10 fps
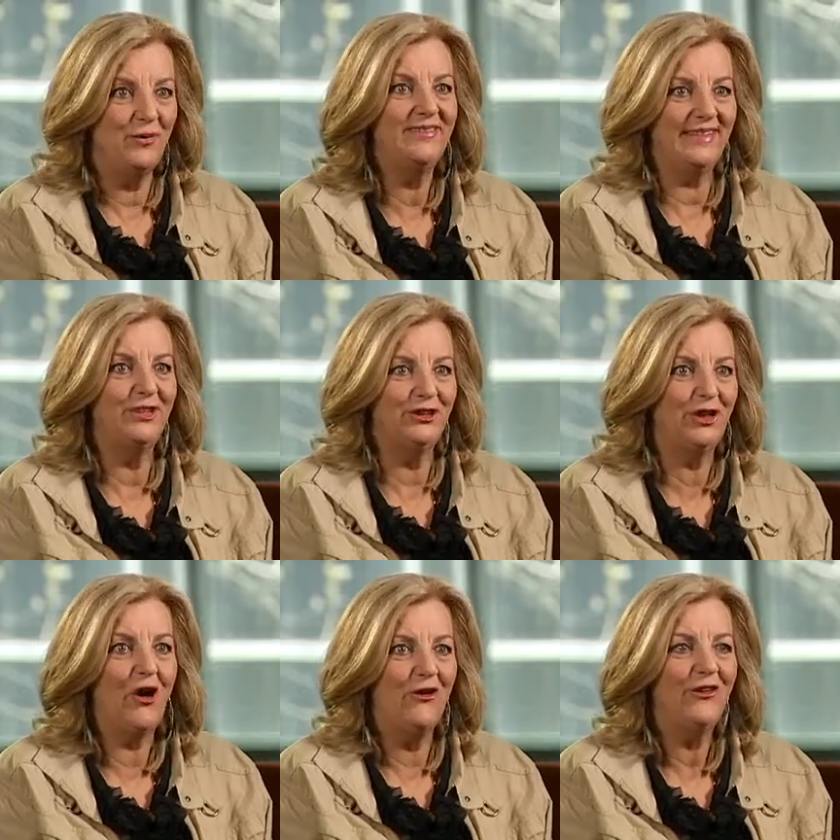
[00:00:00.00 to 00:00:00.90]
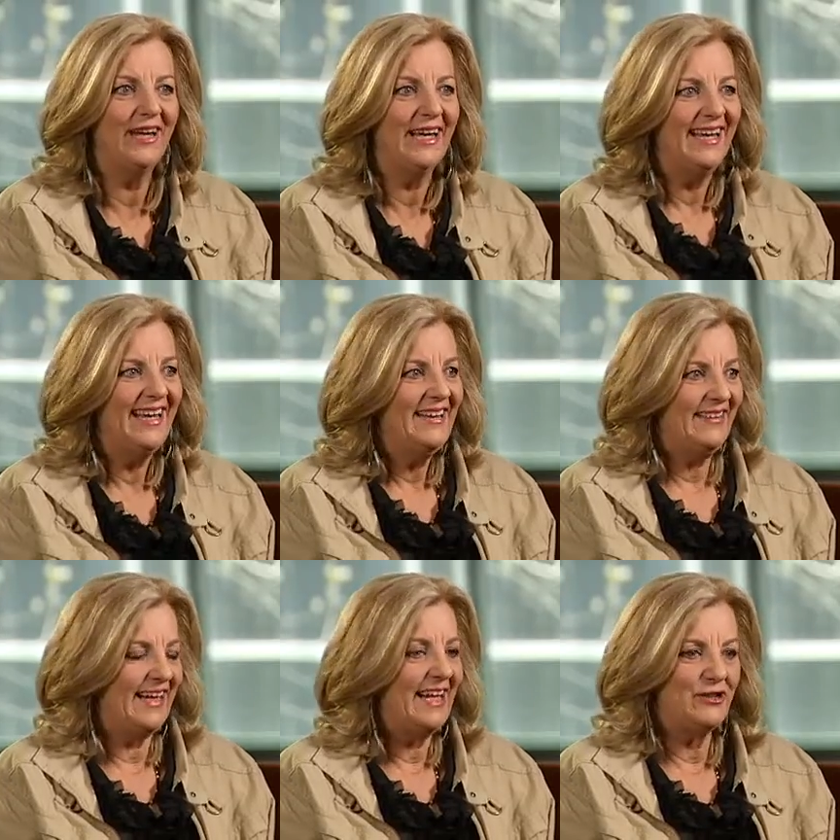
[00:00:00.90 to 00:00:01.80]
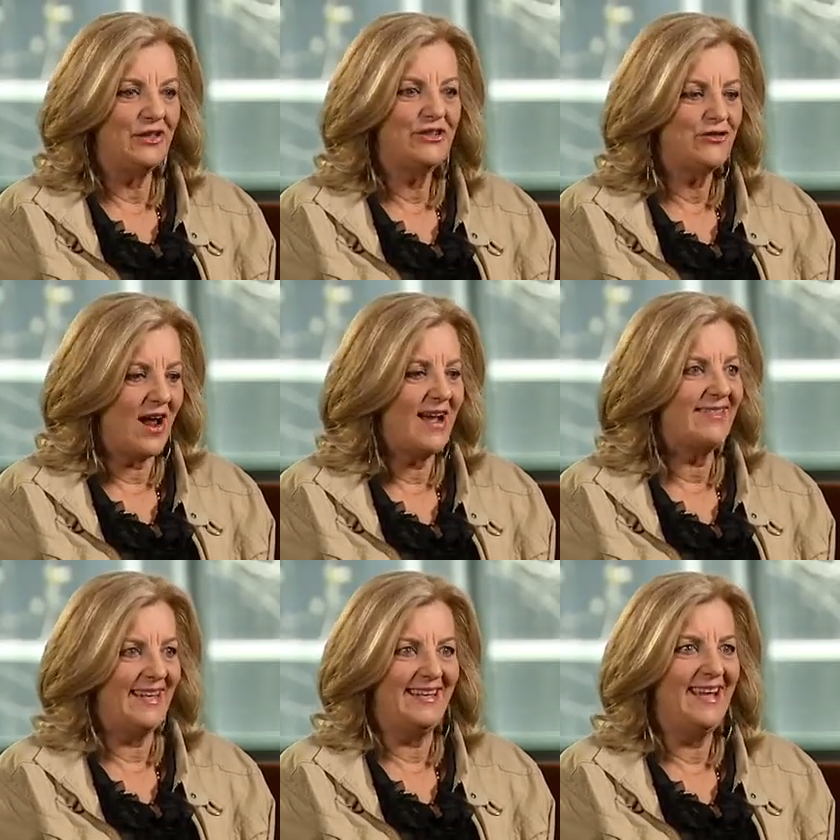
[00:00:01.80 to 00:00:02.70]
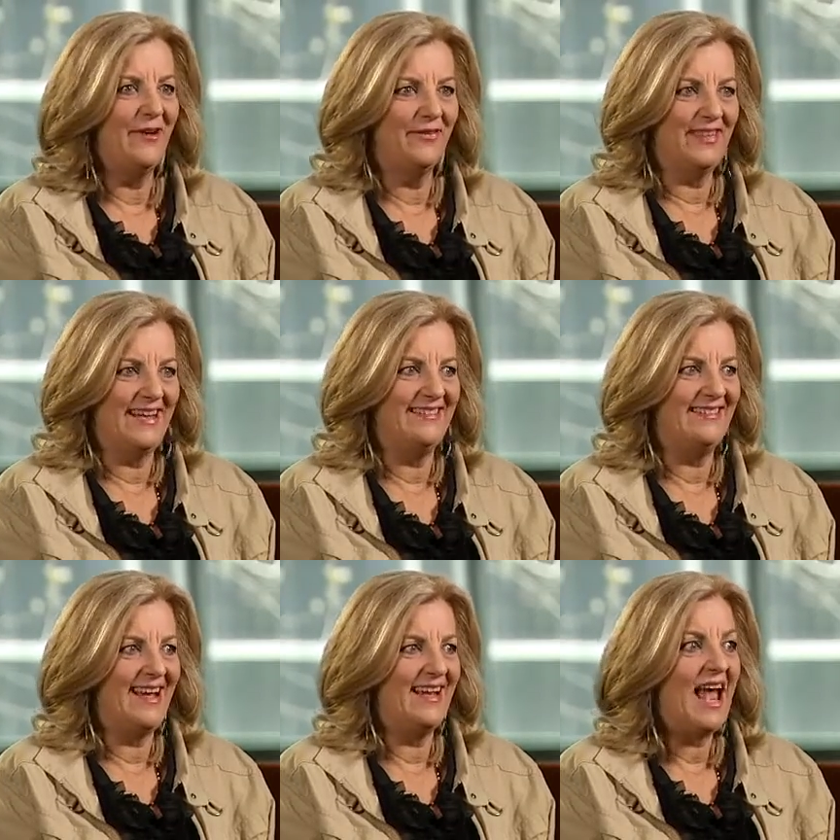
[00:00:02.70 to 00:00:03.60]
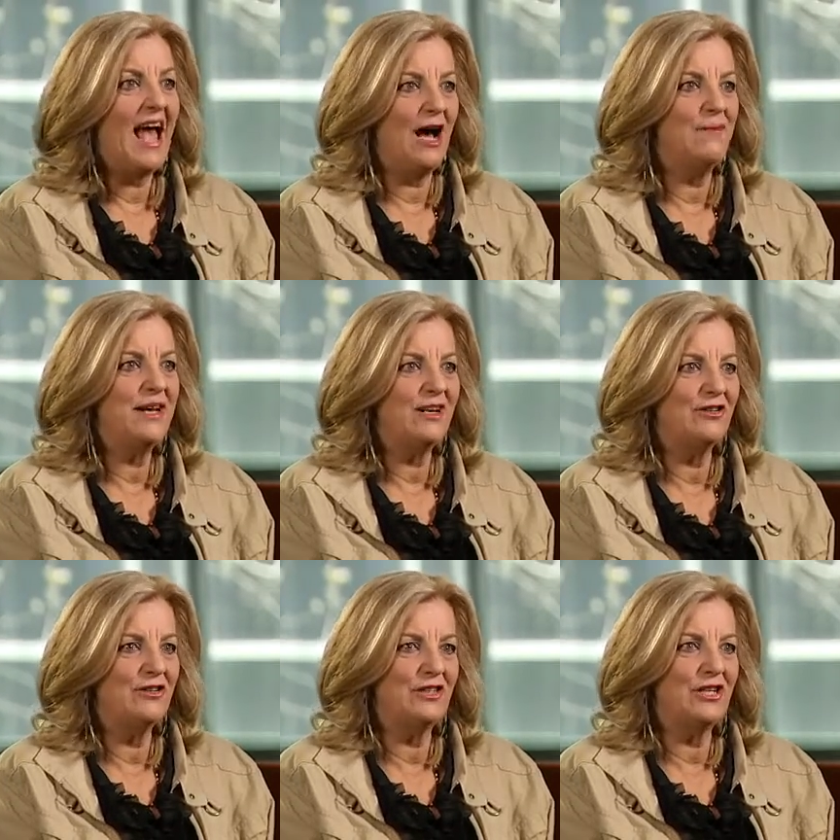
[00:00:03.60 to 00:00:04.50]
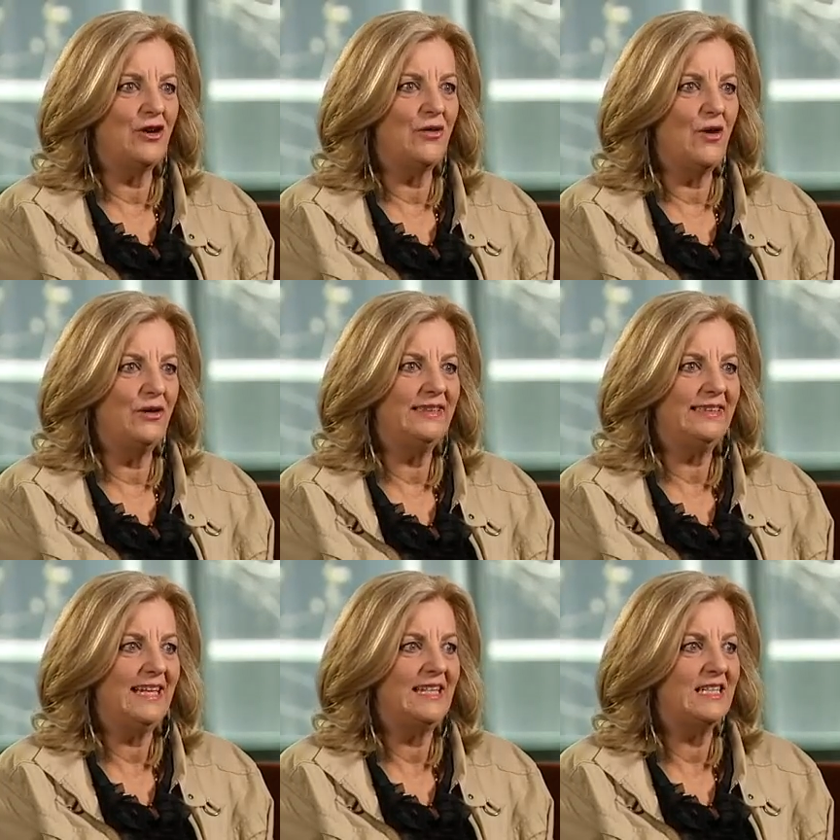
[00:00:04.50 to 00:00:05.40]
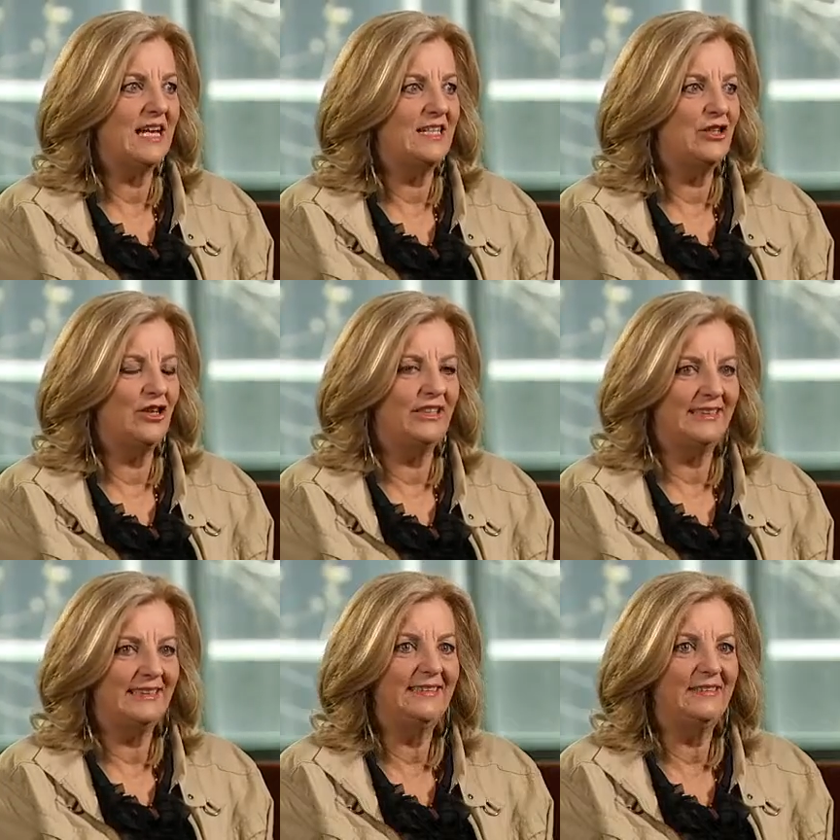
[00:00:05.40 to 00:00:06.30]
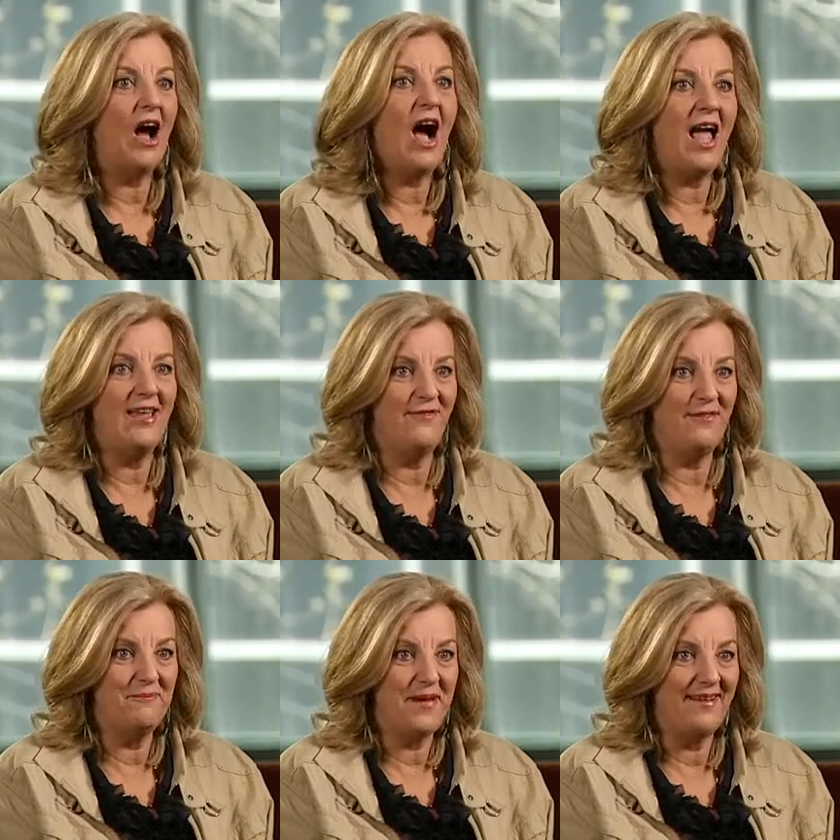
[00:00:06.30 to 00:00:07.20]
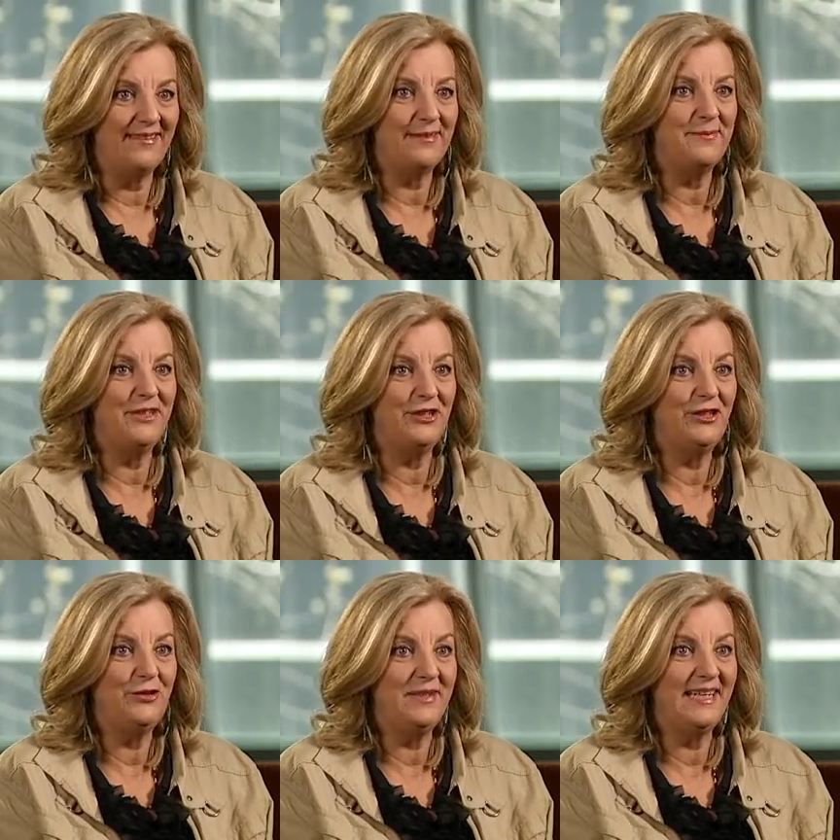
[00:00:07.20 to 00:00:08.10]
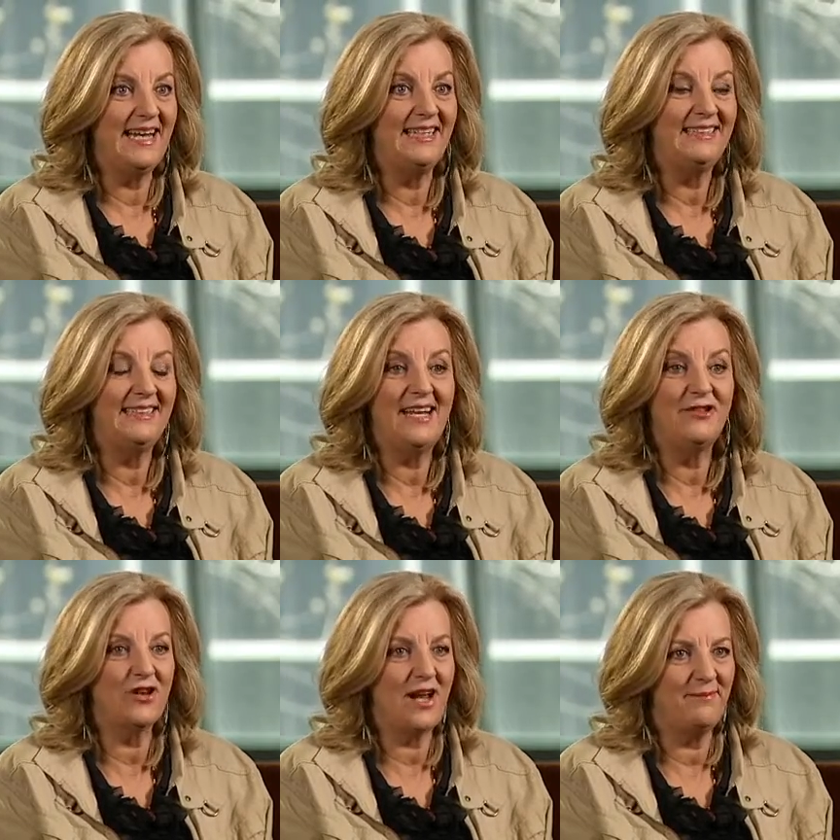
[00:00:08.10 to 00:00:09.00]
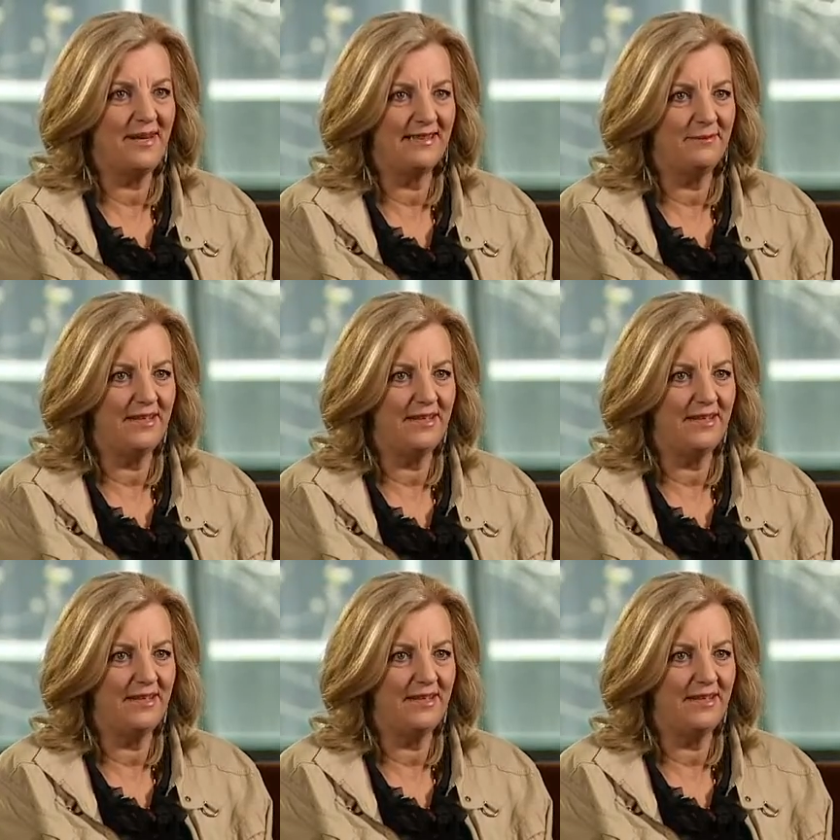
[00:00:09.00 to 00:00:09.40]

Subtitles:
was a joke? They get drunk, they yell things out. How am I going to go on stage and not die of embarrassment and humiliation and try and make them